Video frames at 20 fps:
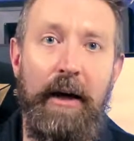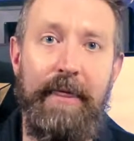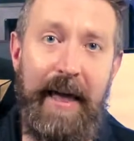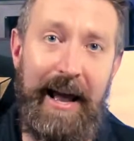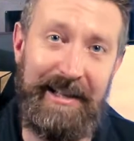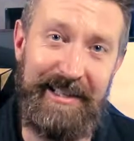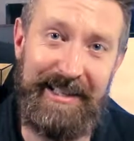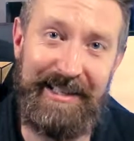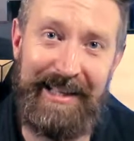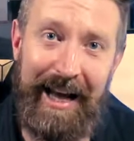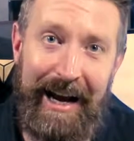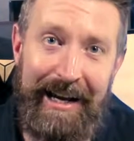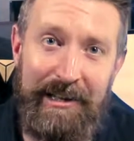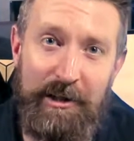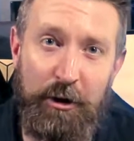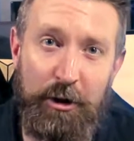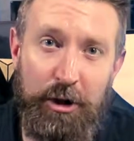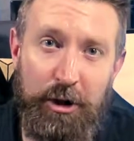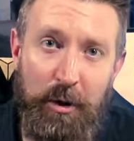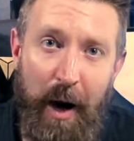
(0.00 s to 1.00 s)
that
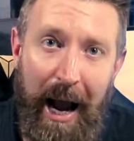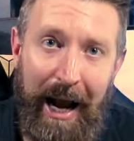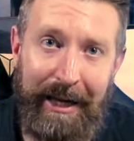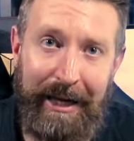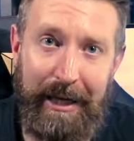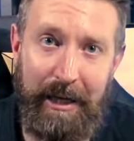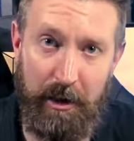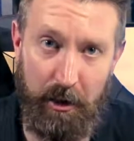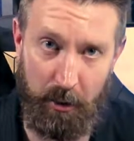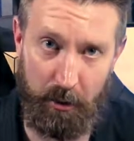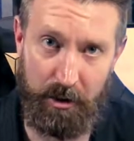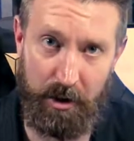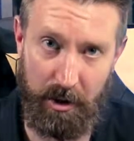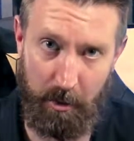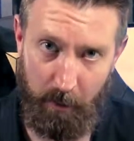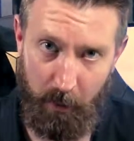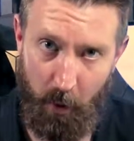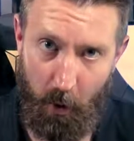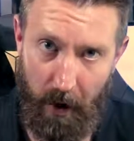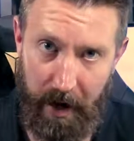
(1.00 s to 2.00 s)
sites are tracking you to
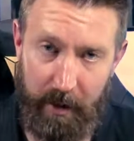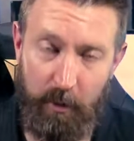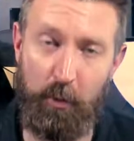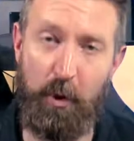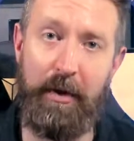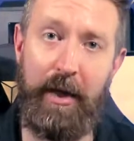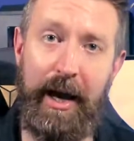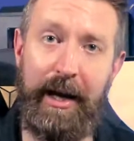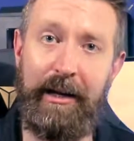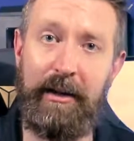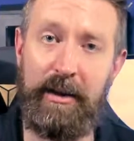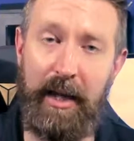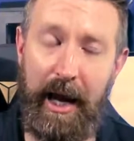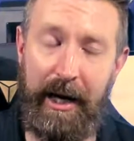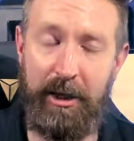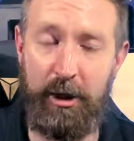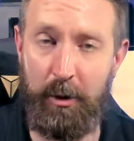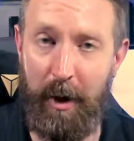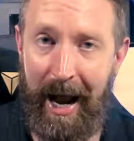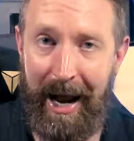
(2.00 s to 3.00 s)
the point where
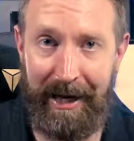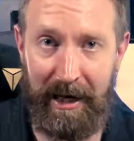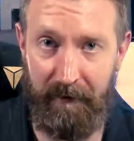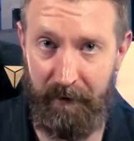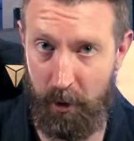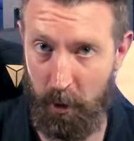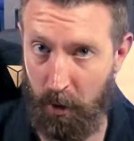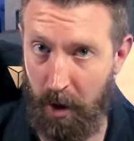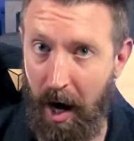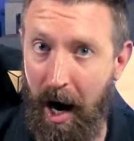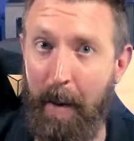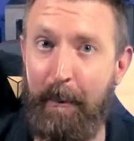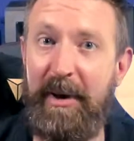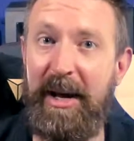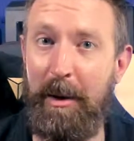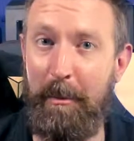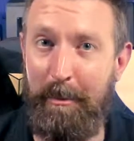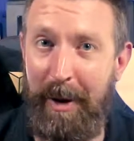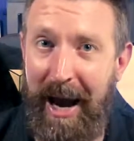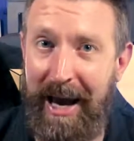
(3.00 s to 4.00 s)
they track if you
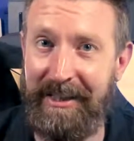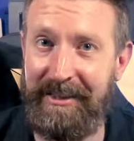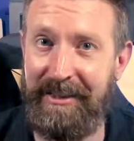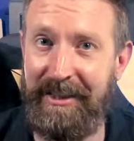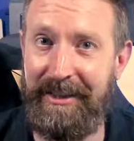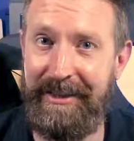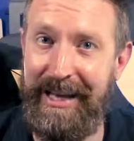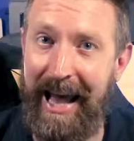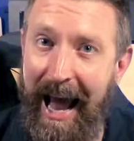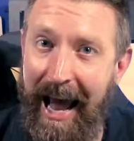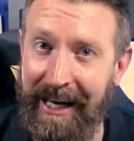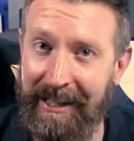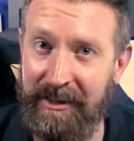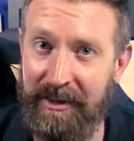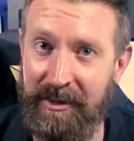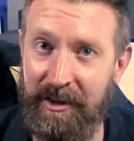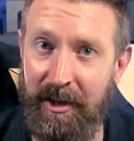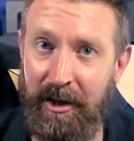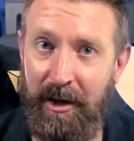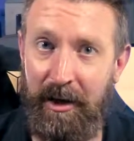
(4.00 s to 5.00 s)
copy and paste
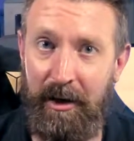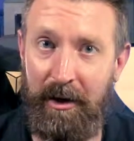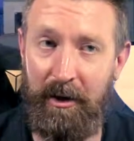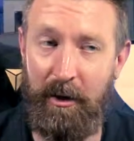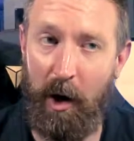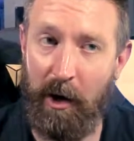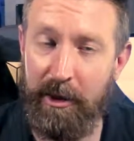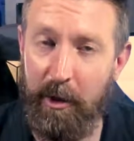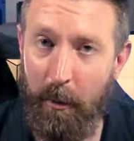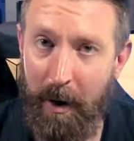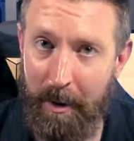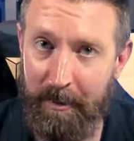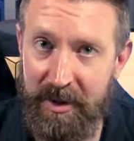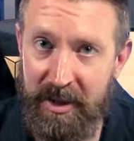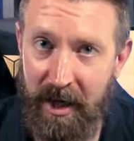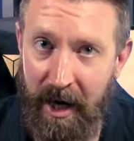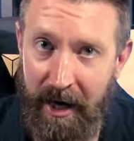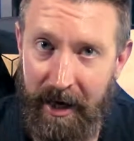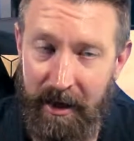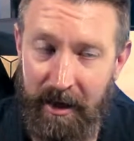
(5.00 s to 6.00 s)
text on the
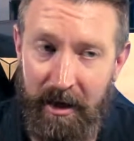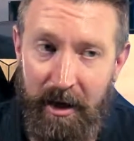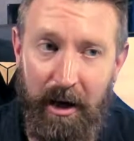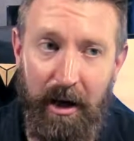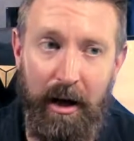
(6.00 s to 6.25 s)
website.